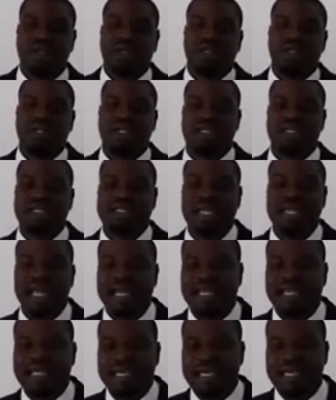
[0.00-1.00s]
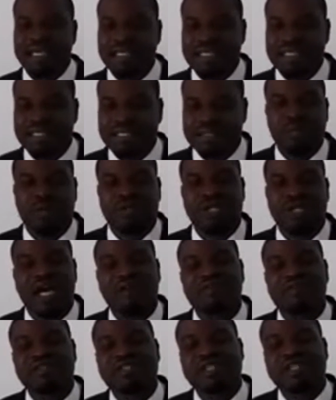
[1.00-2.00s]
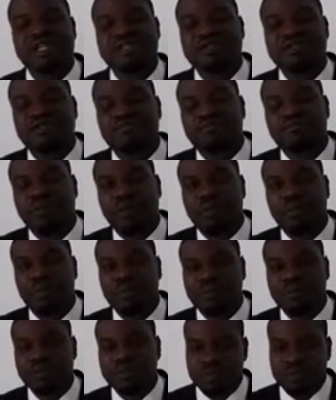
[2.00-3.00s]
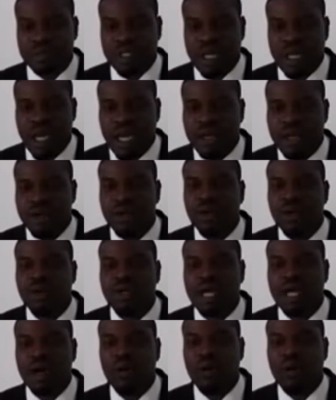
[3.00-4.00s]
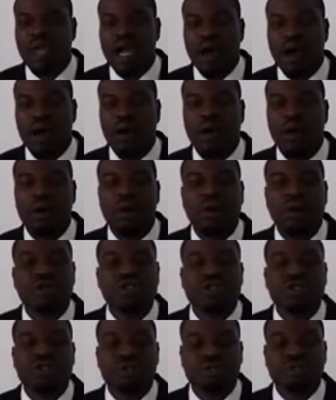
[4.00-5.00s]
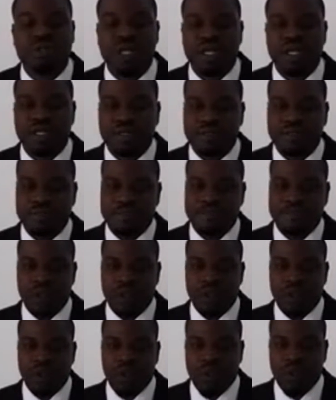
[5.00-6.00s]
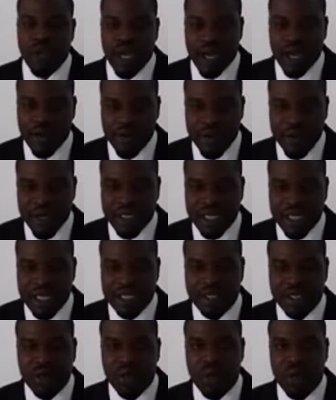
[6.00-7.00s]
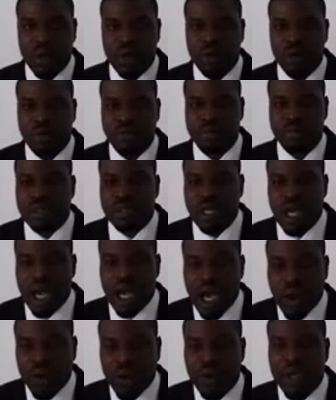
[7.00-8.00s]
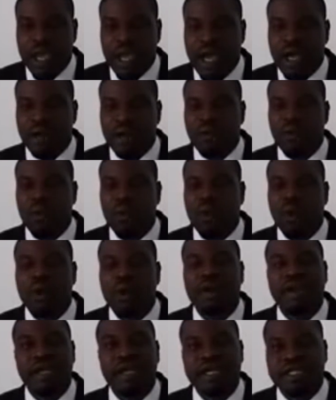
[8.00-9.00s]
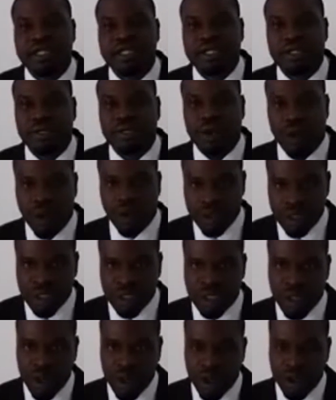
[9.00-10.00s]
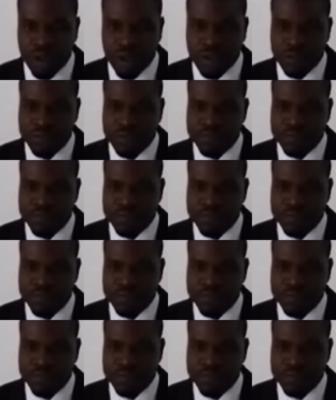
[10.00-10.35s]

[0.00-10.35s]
The delegates must have a sense of purpose and know that we are all God's children. We are created equal and we are one nation under God.